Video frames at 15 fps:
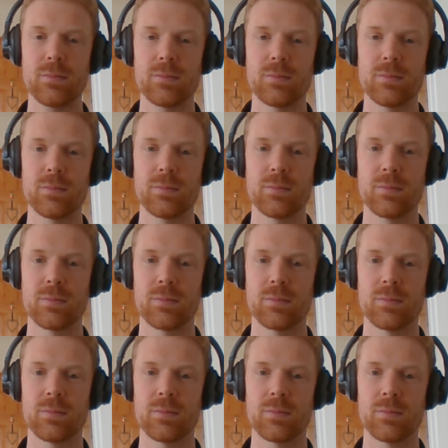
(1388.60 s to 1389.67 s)

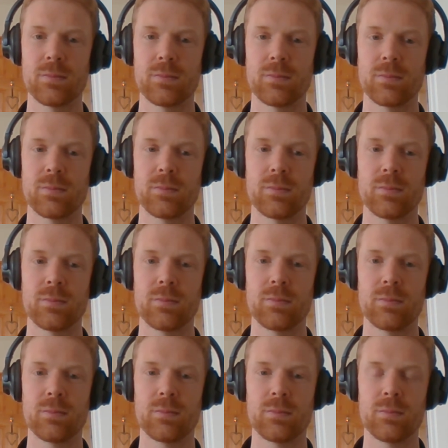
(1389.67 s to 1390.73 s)

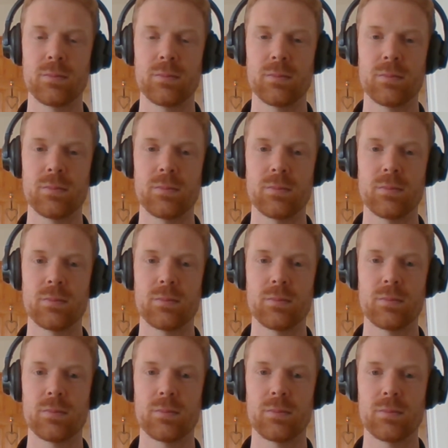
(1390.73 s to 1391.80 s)

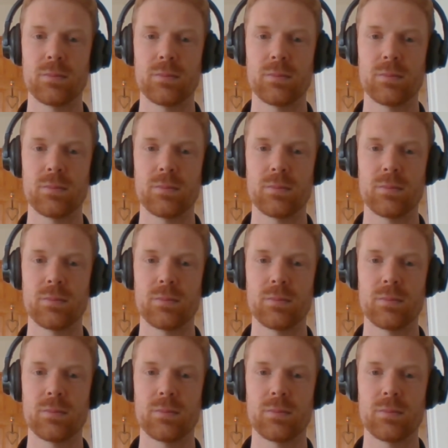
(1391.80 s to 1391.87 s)
[no speech]